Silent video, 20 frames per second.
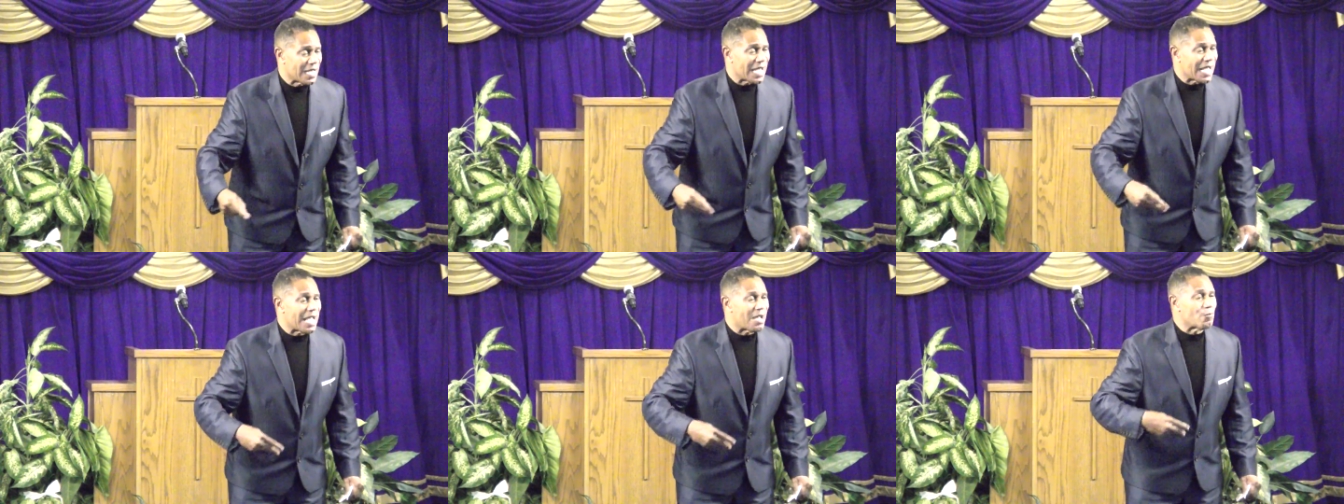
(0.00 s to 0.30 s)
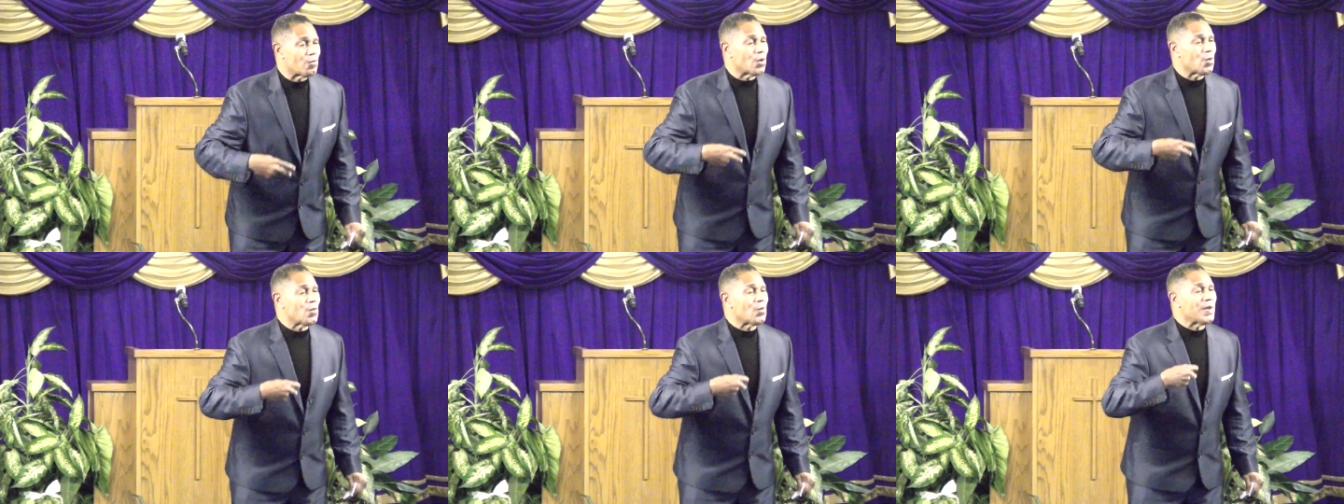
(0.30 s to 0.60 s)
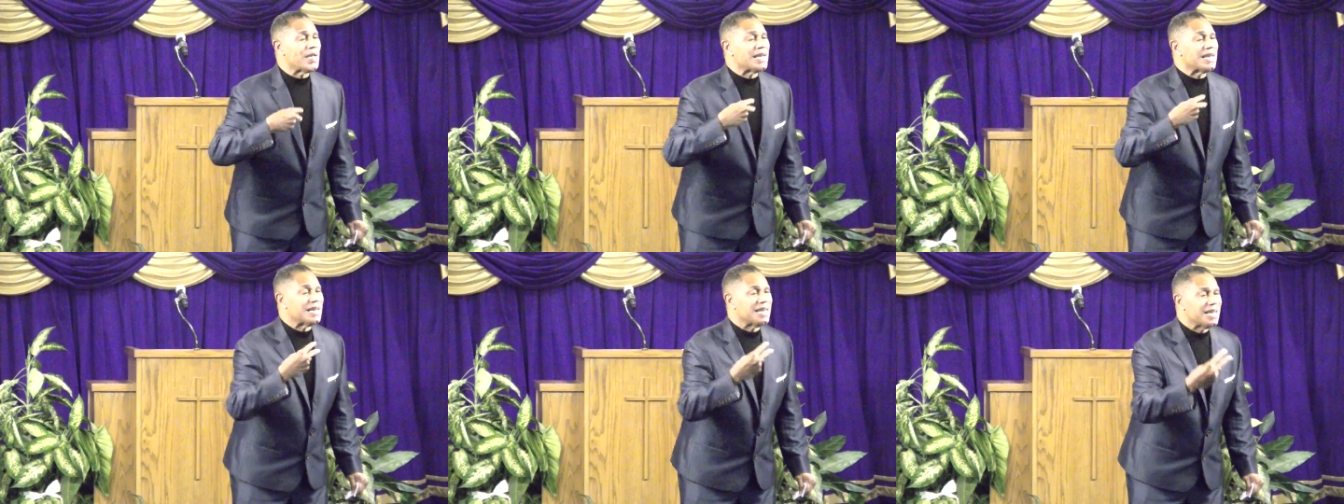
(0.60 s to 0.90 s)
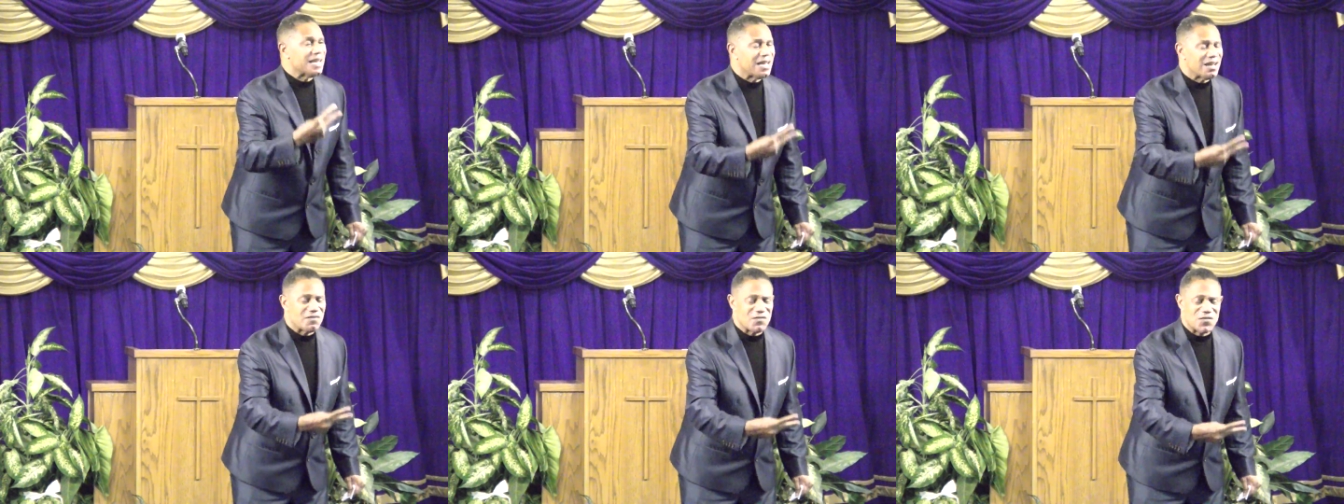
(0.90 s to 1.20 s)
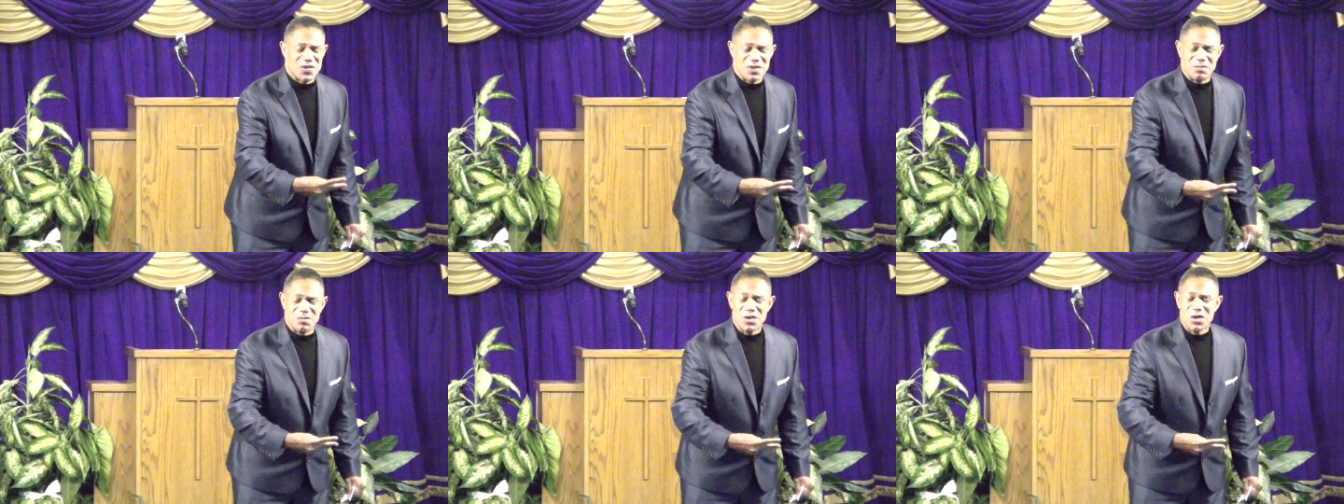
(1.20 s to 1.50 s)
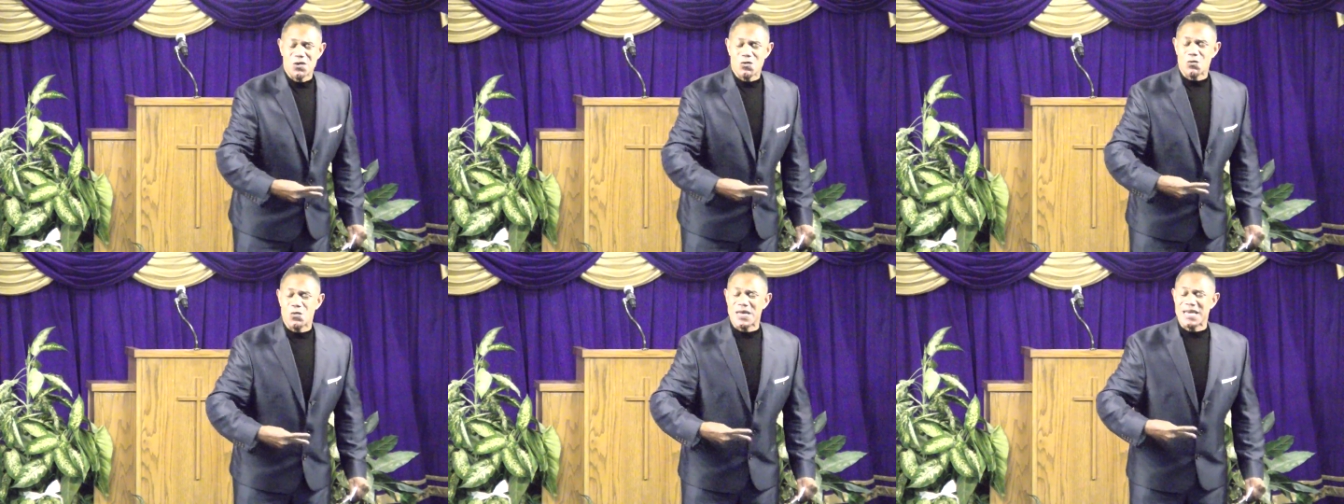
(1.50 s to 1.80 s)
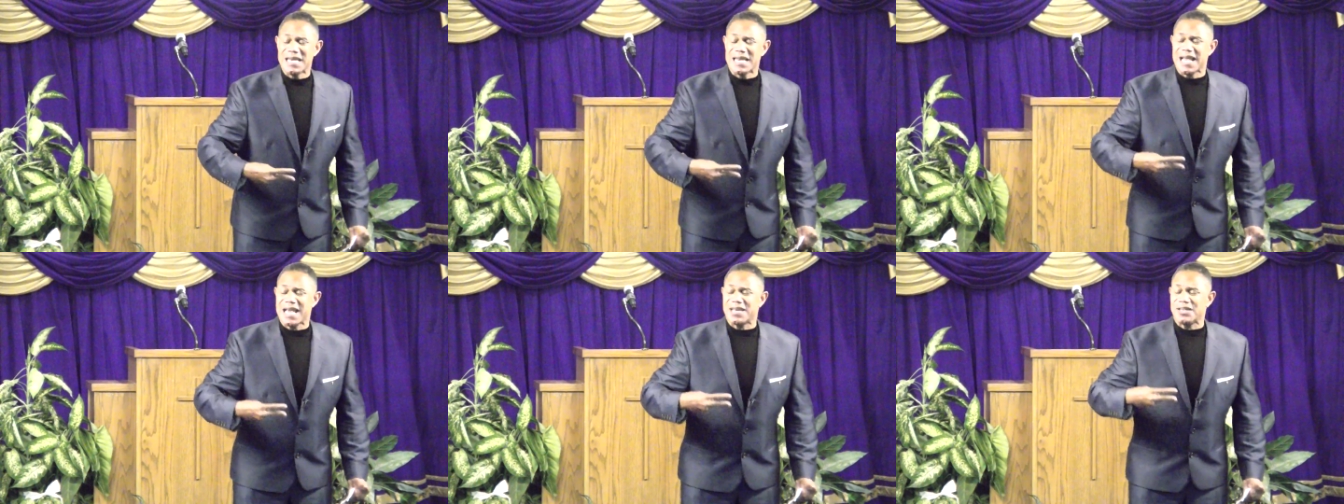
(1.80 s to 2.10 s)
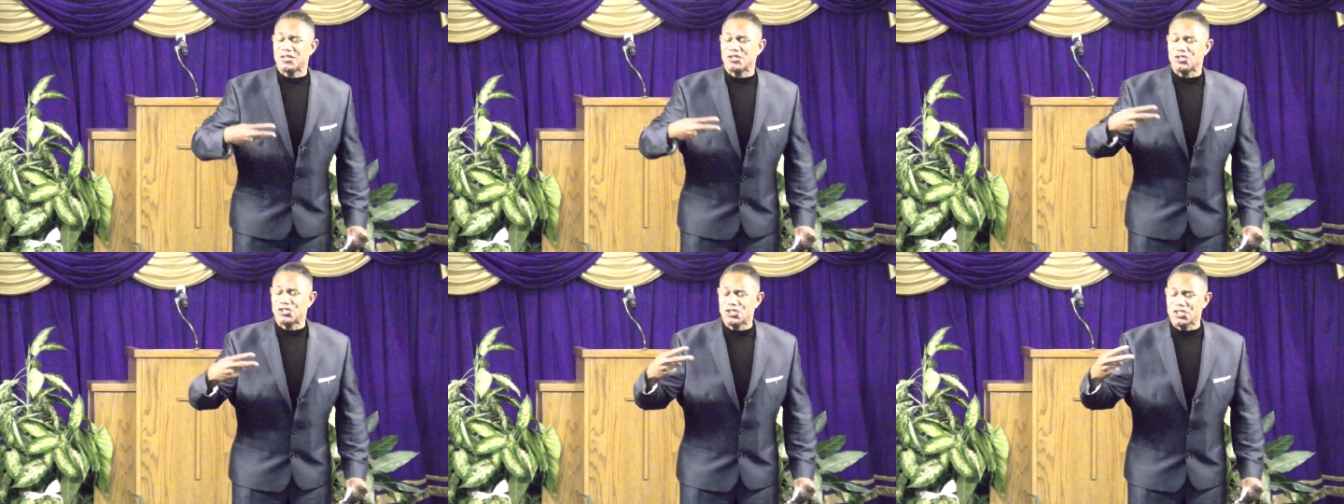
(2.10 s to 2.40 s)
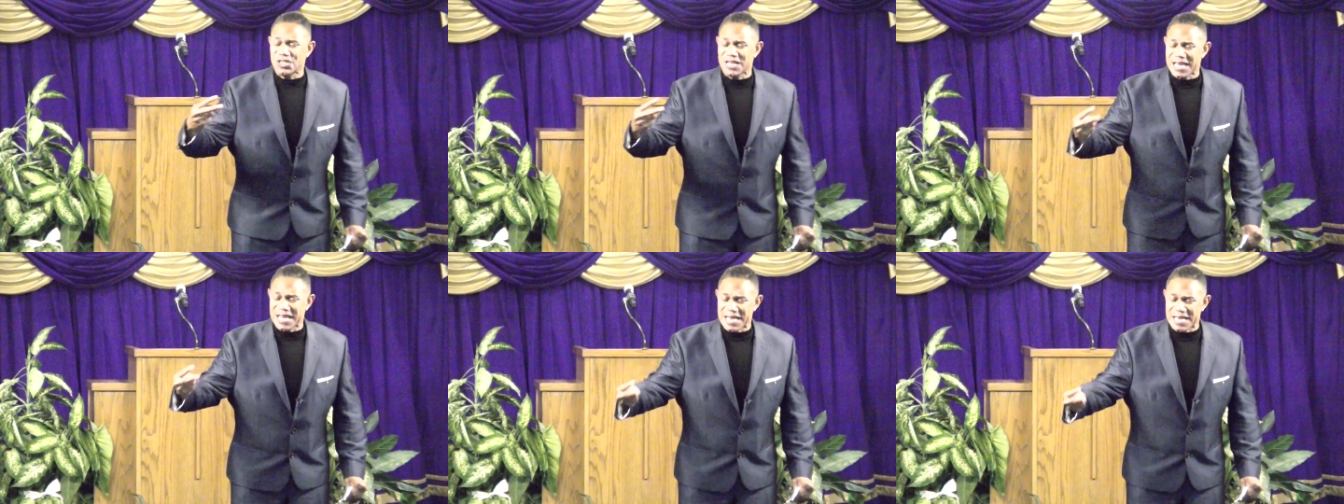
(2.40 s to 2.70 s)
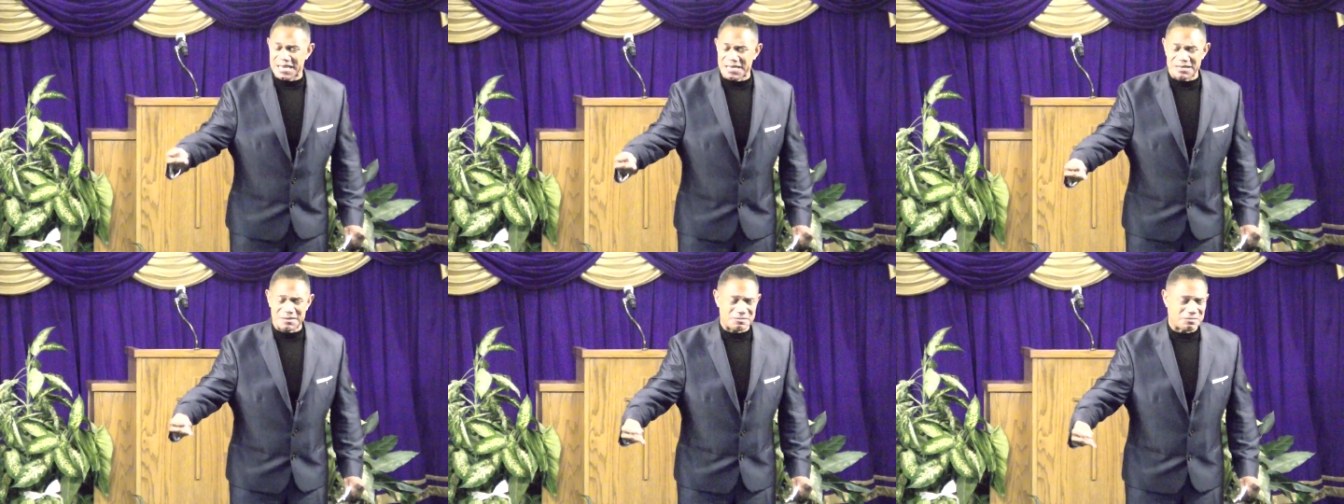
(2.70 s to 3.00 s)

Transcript: And when we love him, we're not ashamed